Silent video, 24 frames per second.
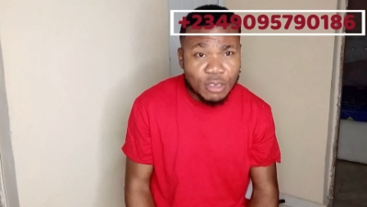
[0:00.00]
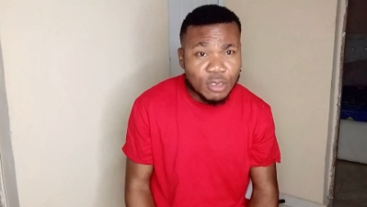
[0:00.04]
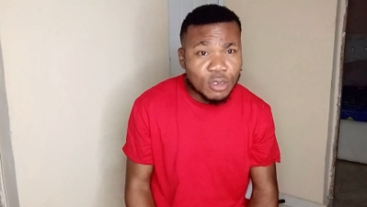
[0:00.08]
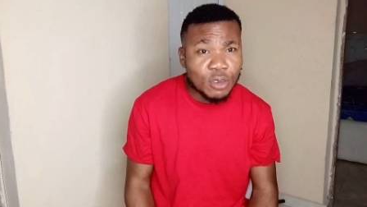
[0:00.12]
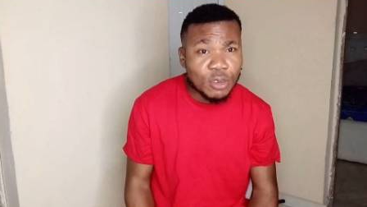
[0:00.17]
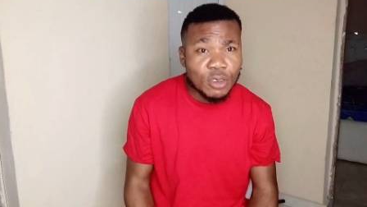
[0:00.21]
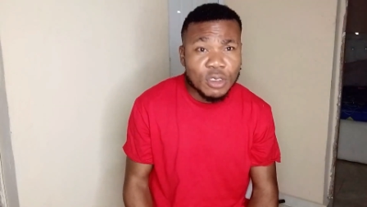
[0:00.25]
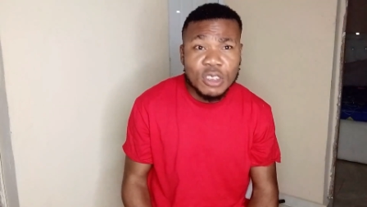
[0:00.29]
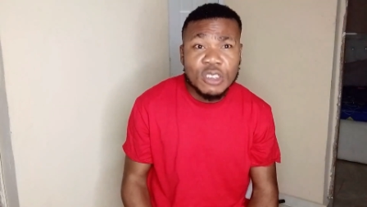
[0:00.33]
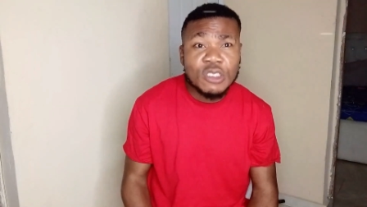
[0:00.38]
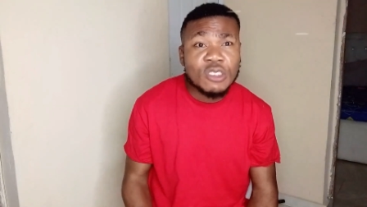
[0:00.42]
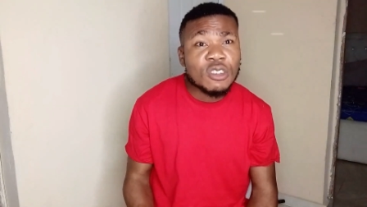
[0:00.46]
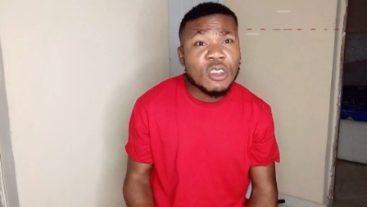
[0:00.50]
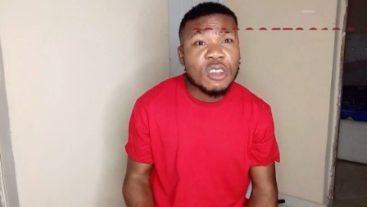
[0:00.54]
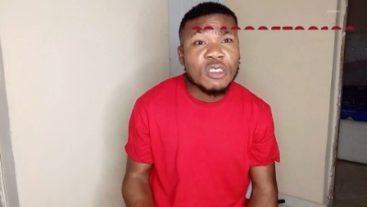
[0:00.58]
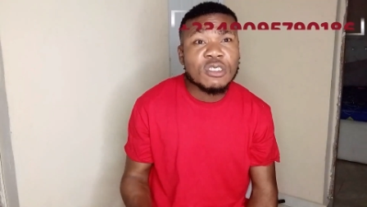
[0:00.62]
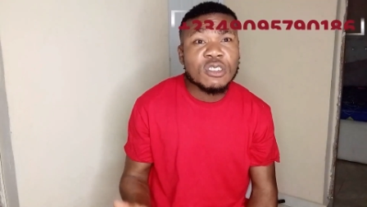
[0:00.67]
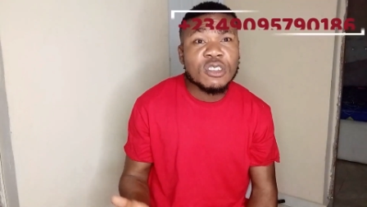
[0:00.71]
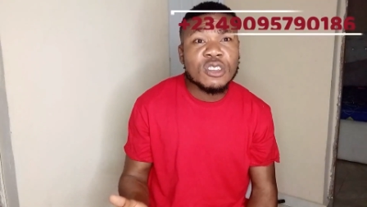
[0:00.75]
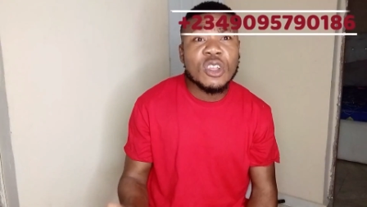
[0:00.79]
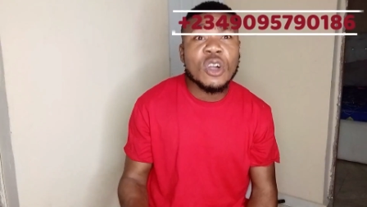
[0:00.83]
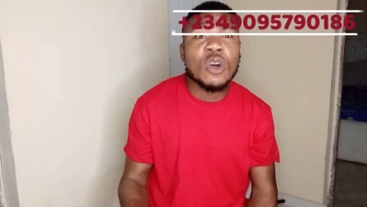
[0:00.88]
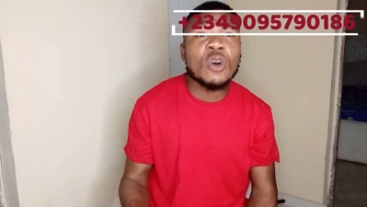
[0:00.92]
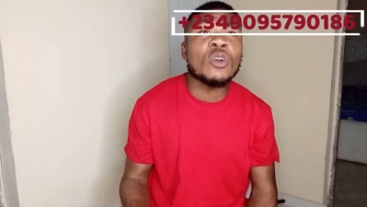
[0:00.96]
So it's
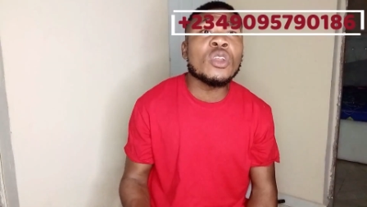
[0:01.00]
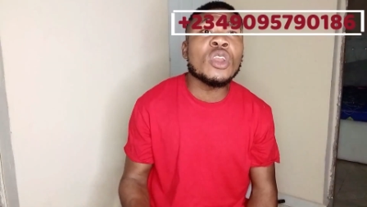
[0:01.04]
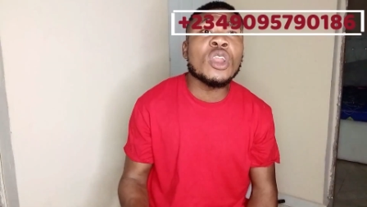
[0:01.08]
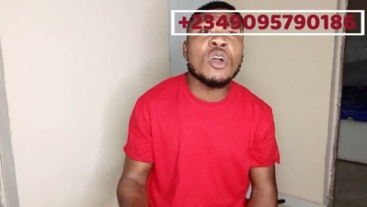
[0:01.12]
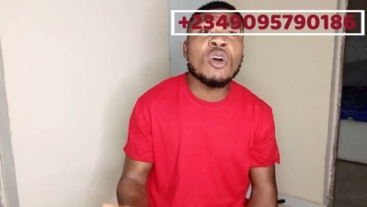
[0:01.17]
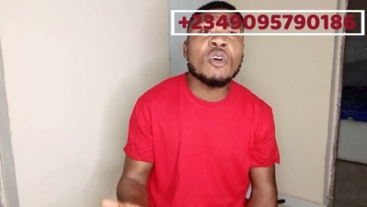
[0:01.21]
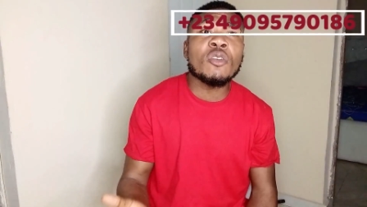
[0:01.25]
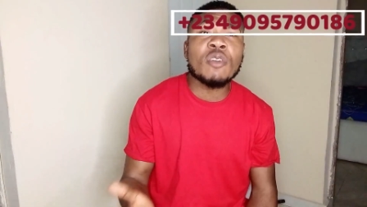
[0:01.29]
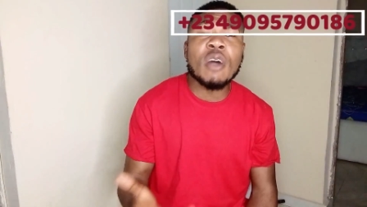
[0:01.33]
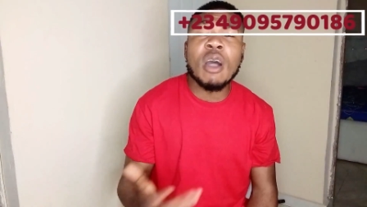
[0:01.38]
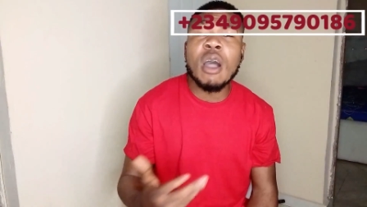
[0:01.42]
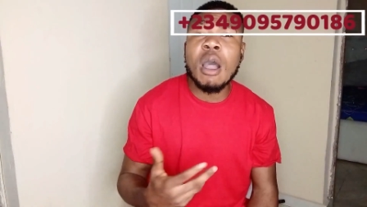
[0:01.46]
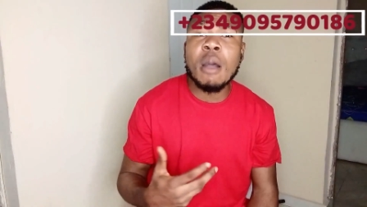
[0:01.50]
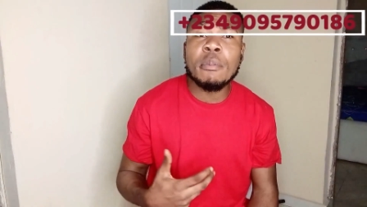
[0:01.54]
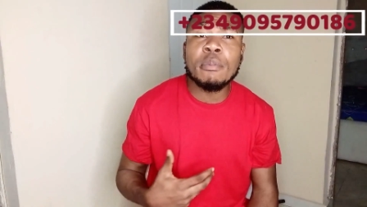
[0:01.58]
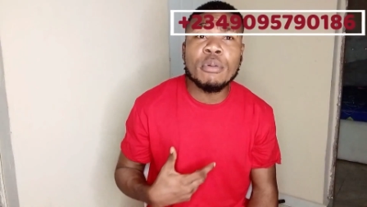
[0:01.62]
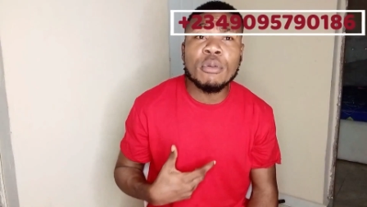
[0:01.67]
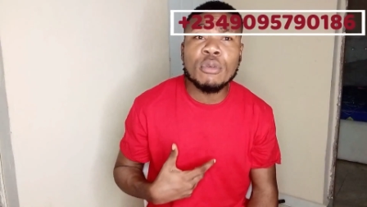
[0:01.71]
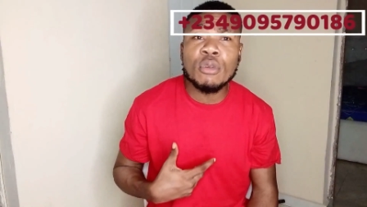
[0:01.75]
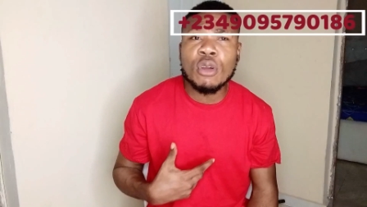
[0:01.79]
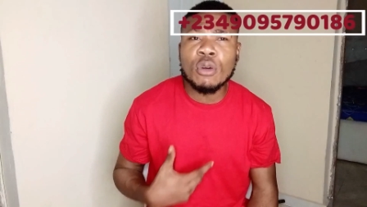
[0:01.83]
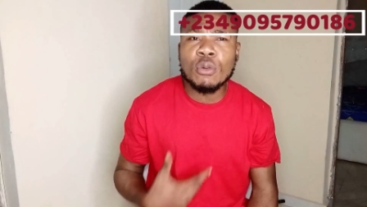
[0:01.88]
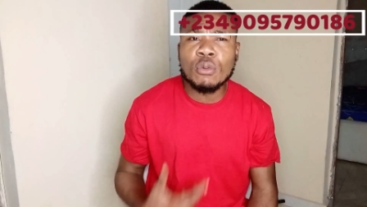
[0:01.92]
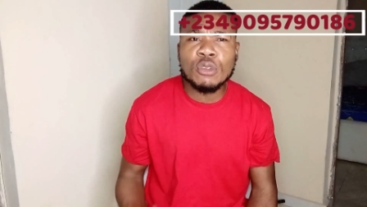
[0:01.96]
just not only of our
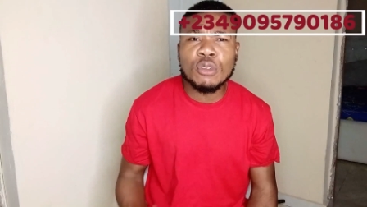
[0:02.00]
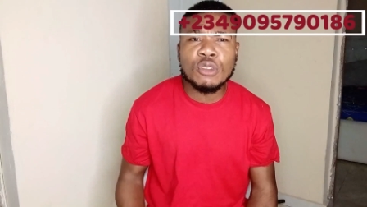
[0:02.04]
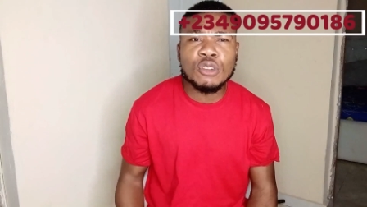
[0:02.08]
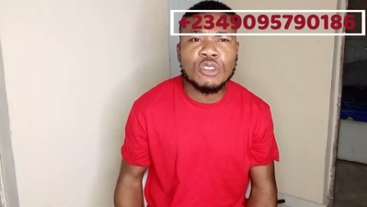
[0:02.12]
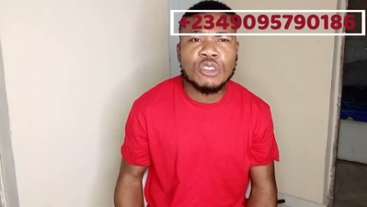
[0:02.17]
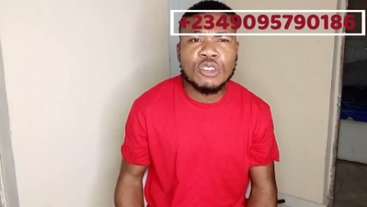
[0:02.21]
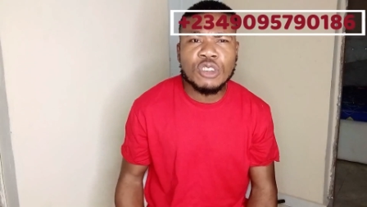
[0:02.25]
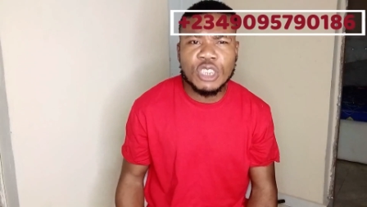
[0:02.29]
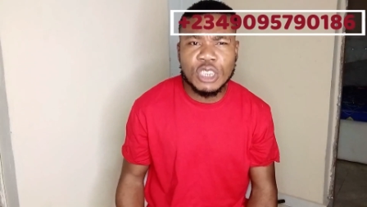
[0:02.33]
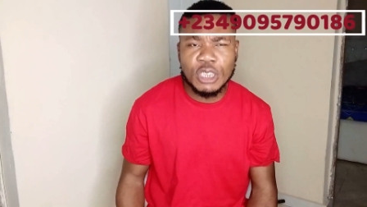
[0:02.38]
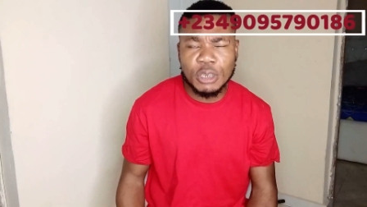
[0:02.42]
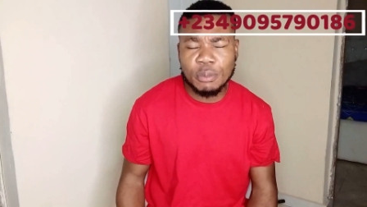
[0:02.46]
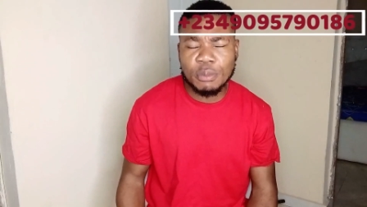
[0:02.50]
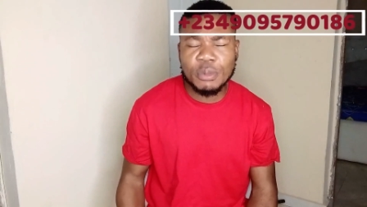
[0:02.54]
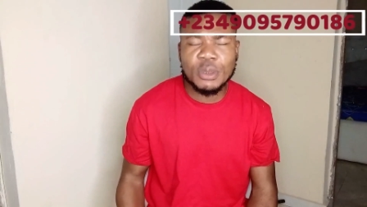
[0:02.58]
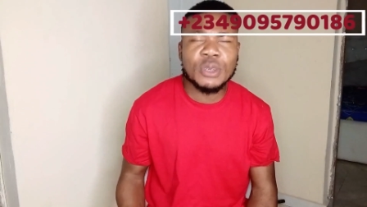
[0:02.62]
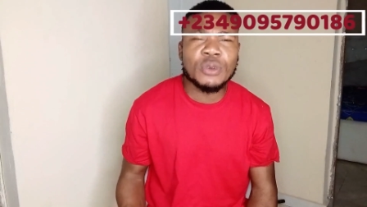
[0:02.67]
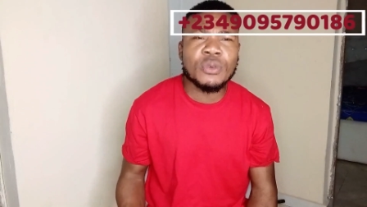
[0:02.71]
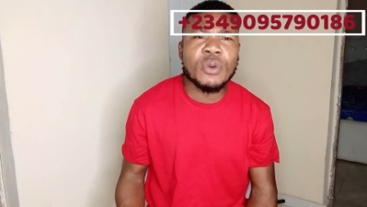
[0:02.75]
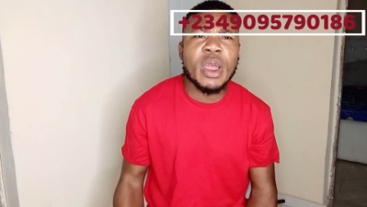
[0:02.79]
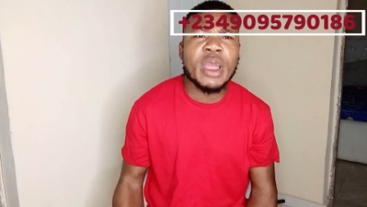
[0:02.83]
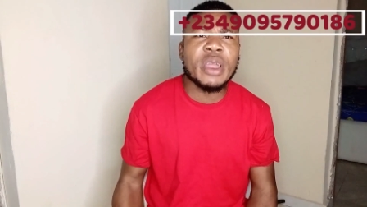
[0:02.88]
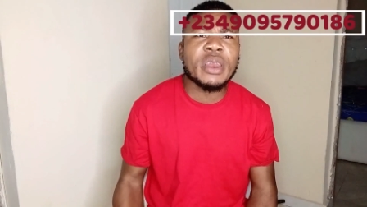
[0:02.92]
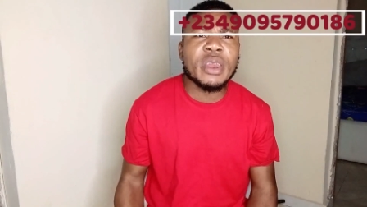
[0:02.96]
product we ship
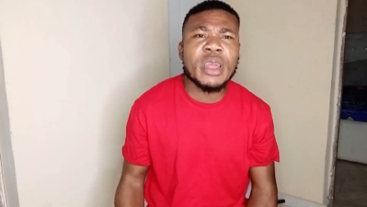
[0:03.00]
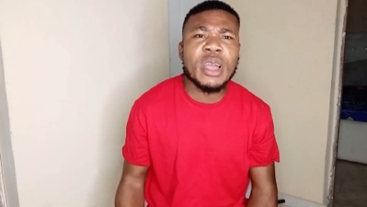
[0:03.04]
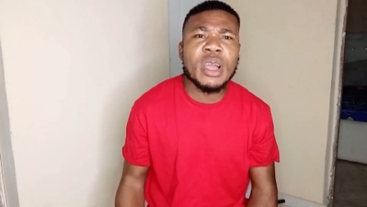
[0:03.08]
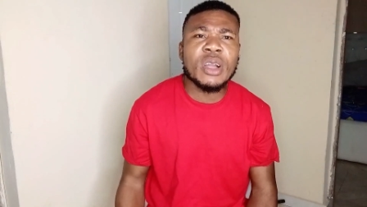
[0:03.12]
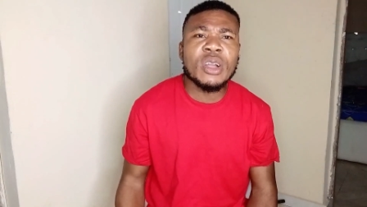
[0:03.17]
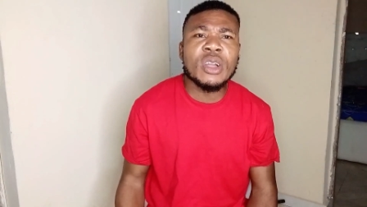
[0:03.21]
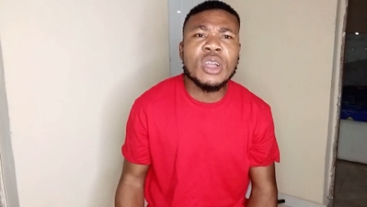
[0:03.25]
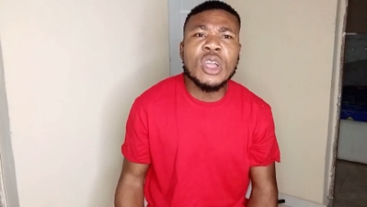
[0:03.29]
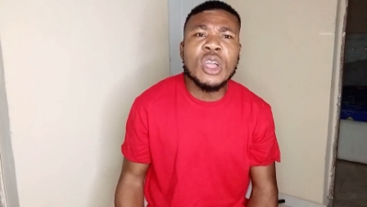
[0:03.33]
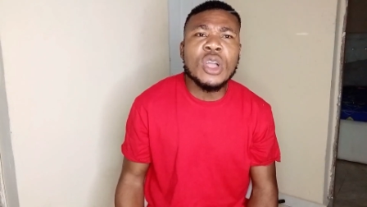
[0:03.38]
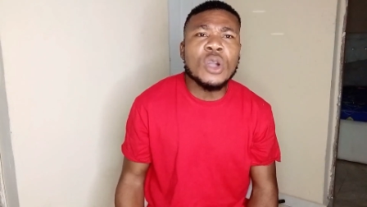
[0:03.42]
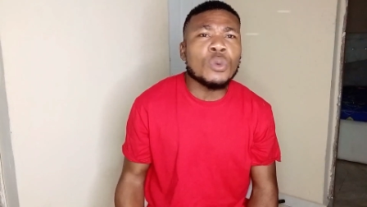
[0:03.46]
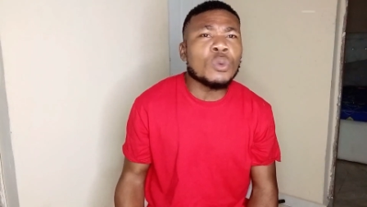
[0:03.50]
right now.